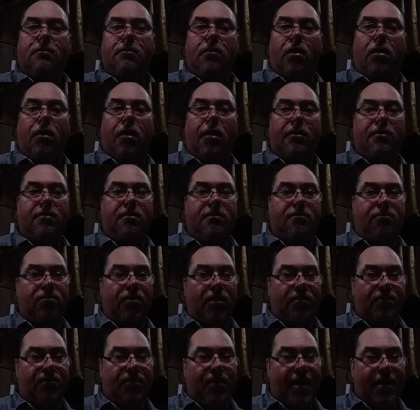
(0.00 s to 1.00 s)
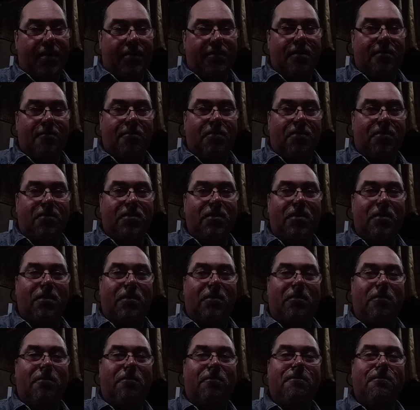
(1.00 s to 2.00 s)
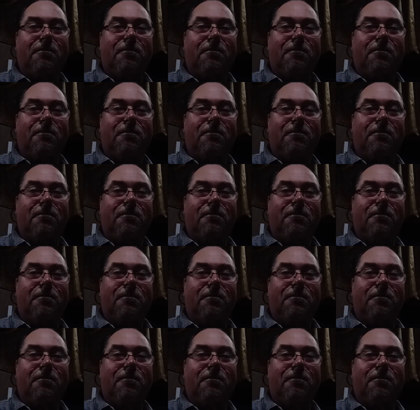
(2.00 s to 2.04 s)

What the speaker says: All right, it's red flag number 2.